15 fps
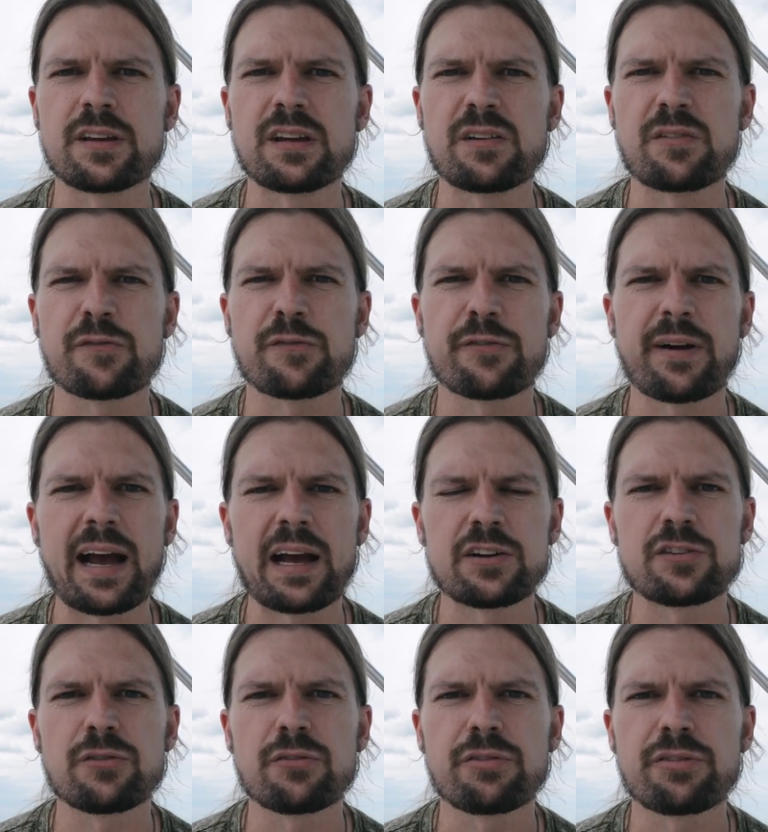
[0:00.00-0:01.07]
a, a,
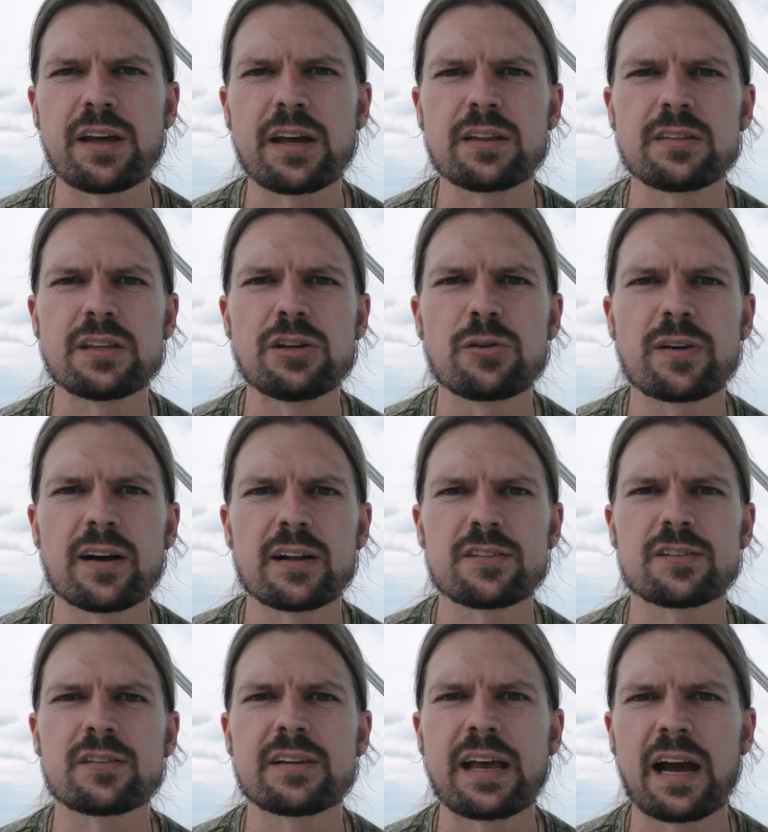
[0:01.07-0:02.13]
fragile thing that you
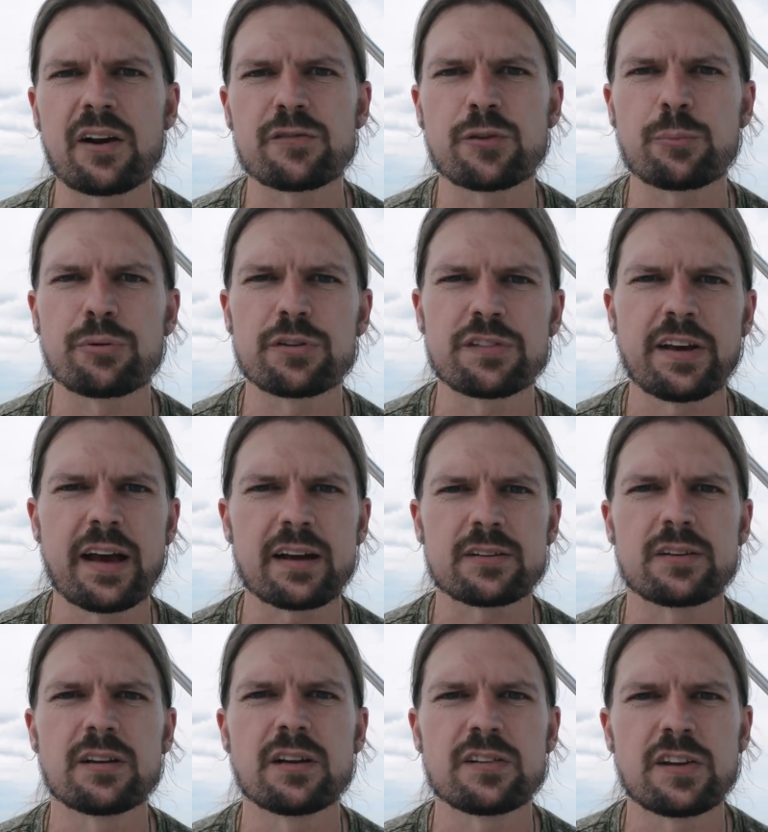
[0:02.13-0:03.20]
constantly have to
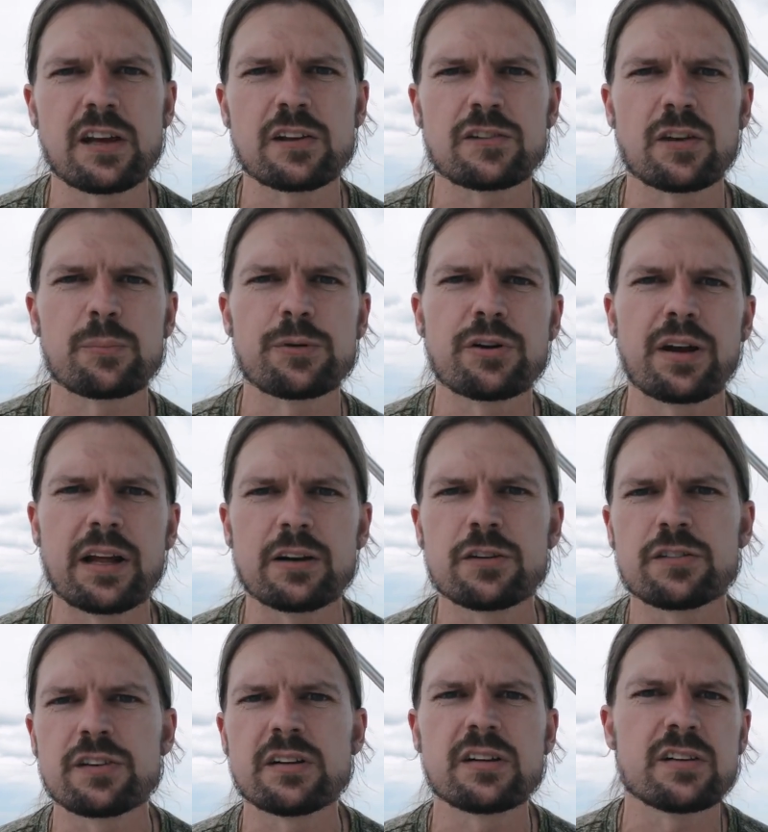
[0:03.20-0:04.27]
protect, and it takes up your
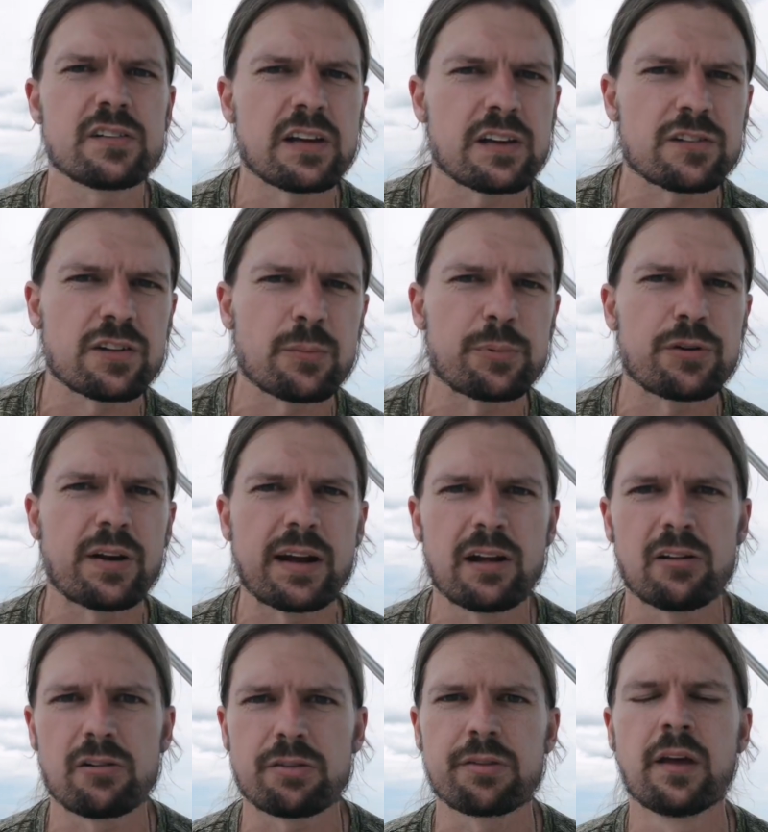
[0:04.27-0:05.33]
energy and it takes up your
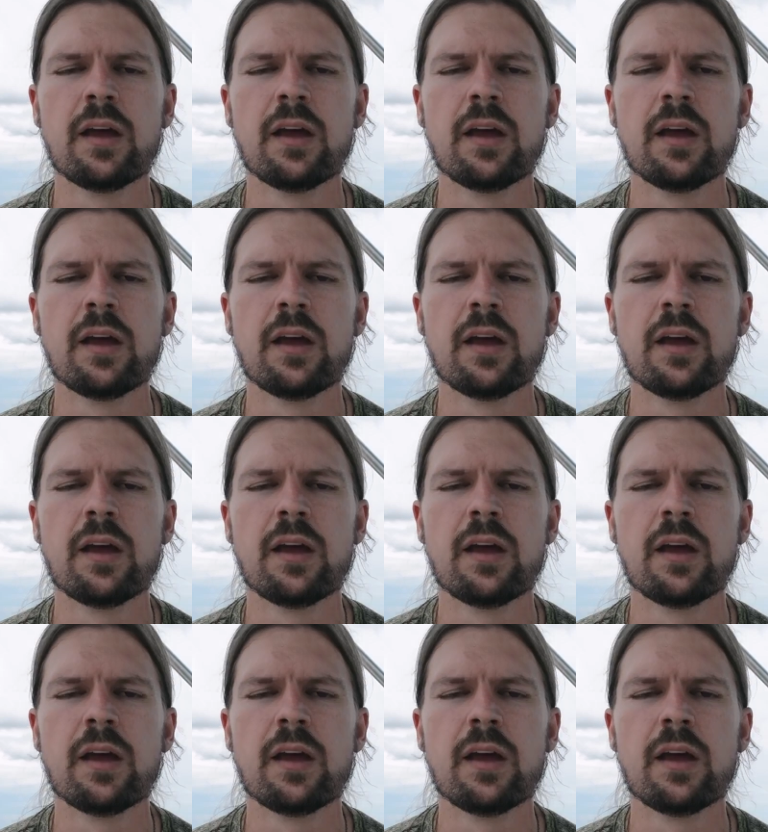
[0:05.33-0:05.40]
health.